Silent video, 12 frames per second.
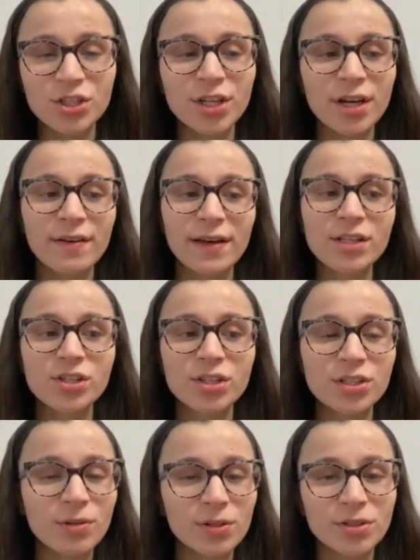TRH
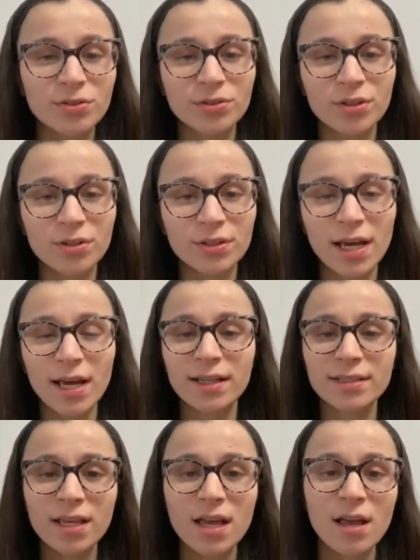is also known
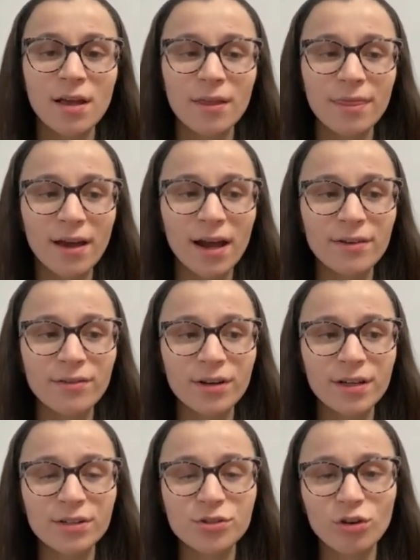as
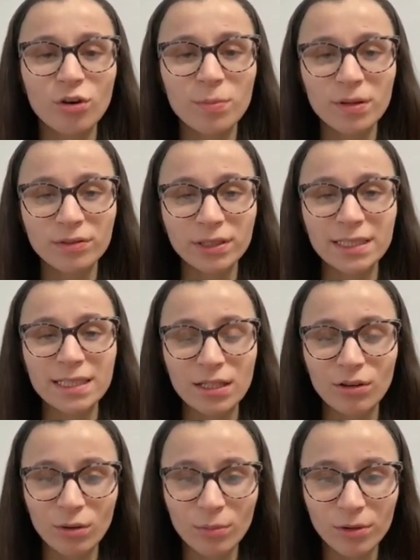thyroid tropin releasing
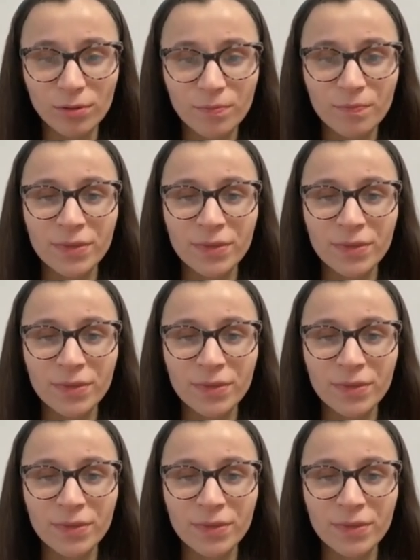hormone.